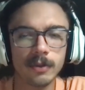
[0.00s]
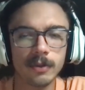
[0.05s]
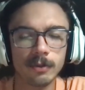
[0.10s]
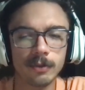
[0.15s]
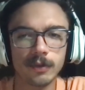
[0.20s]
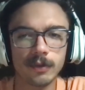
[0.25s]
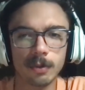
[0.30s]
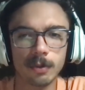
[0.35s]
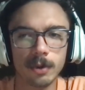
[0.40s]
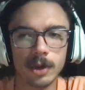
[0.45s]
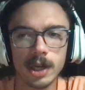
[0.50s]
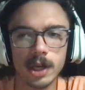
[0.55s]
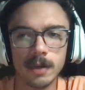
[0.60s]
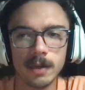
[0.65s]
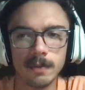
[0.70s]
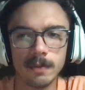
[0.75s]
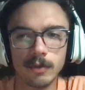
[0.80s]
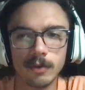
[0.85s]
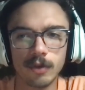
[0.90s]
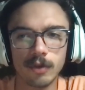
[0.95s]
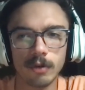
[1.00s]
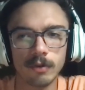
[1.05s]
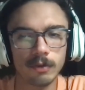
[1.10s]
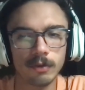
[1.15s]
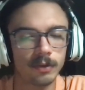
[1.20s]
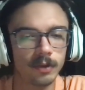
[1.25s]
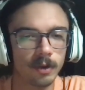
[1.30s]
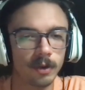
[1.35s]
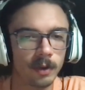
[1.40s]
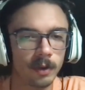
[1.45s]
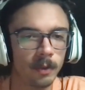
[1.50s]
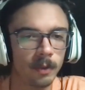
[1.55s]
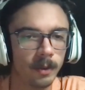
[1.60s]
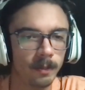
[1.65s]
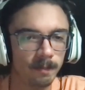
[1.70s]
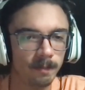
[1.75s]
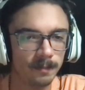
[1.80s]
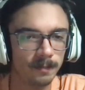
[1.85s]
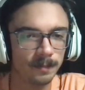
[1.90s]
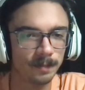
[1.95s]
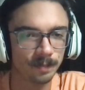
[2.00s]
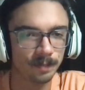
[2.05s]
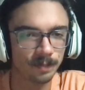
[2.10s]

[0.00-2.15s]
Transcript: Panthers 3, Chargers 31.